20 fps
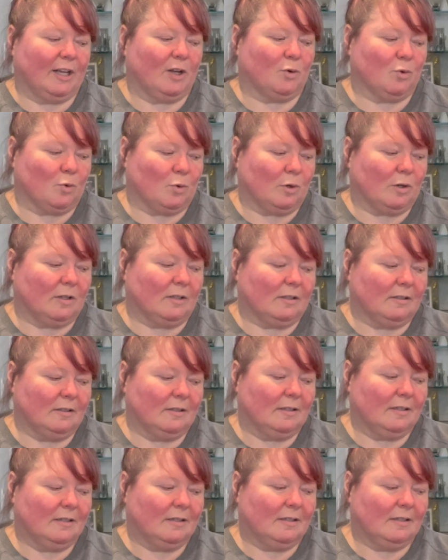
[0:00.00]

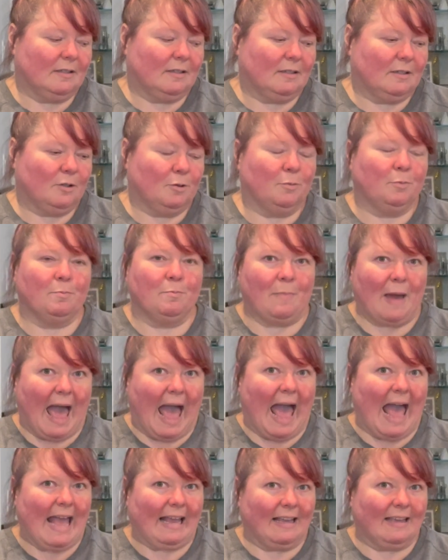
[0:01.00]
cool
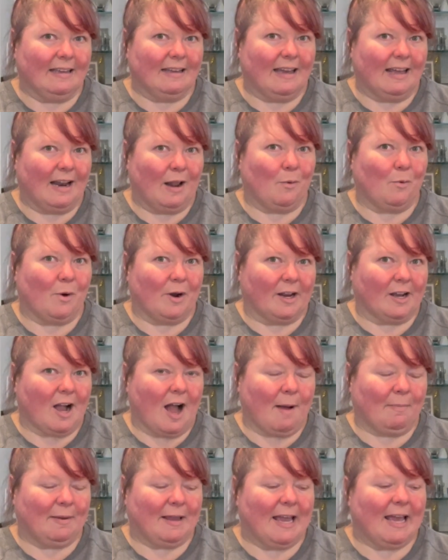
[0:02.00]
bag and I wanna
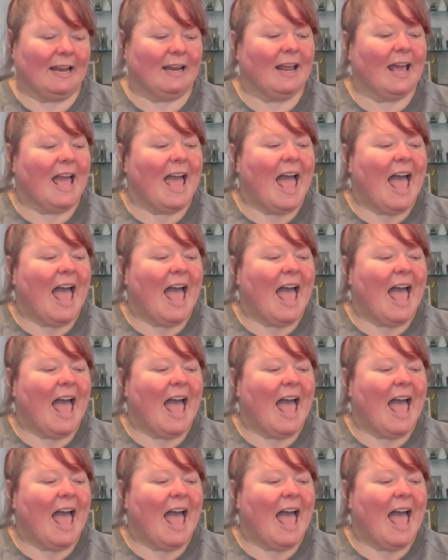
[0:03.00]
copy it.